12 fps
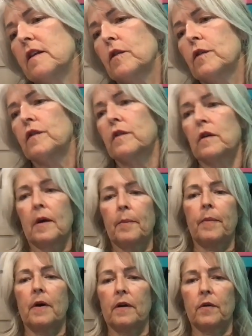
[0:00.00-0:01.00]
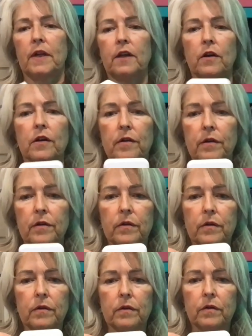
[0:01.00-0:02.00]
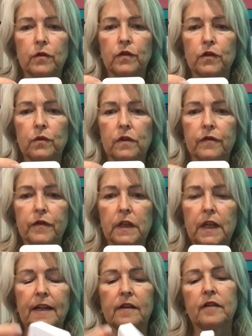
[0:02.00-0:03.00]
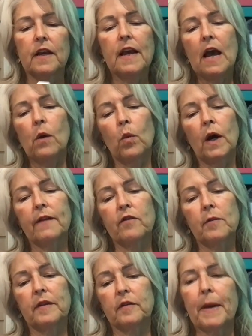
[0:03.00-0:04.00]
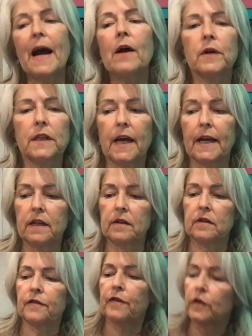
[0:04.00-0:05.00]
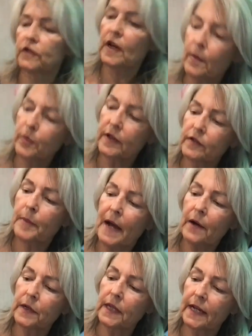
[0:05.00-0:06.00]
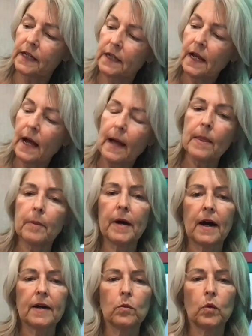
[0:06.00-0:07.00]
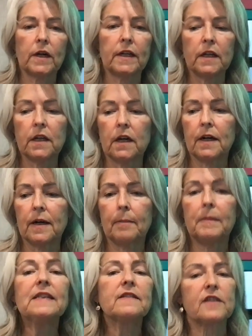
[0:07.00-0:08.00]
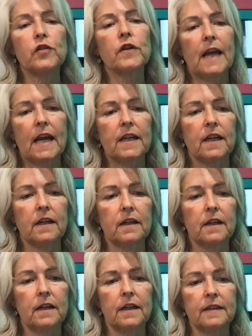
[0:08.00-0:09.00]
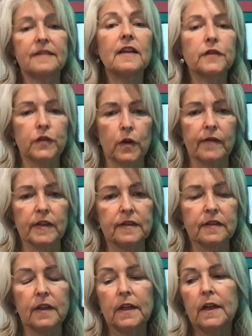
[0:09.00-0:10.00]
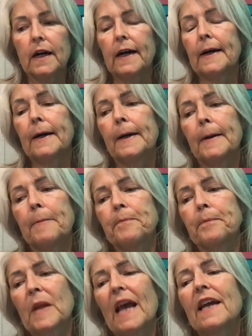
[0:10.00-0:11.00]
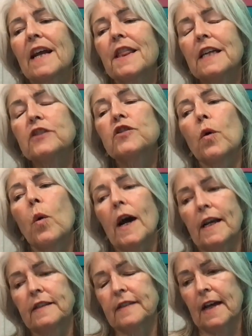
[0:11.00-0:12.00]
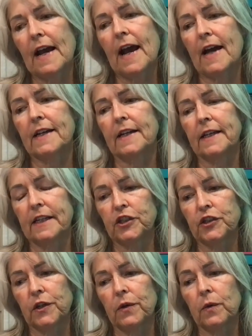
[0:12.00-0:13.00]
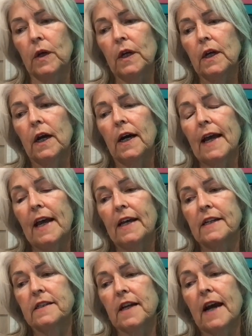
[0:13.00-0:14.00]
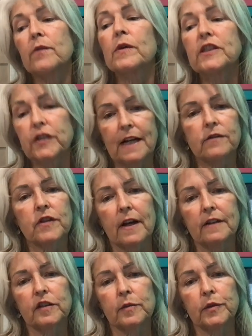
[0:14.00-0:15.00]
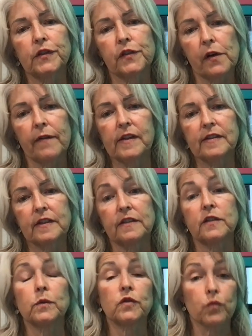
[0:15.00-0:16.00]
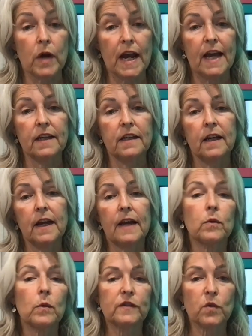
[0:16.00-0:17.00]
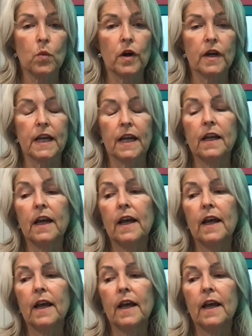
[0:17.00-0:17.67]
There's here, there's 2 different lights, and one of them is a power light. The top one is a power light, and the bottom one means that you're getting cell service. And I think twice I had an issue. And I reached out to customer service because it was red and it wasn't working.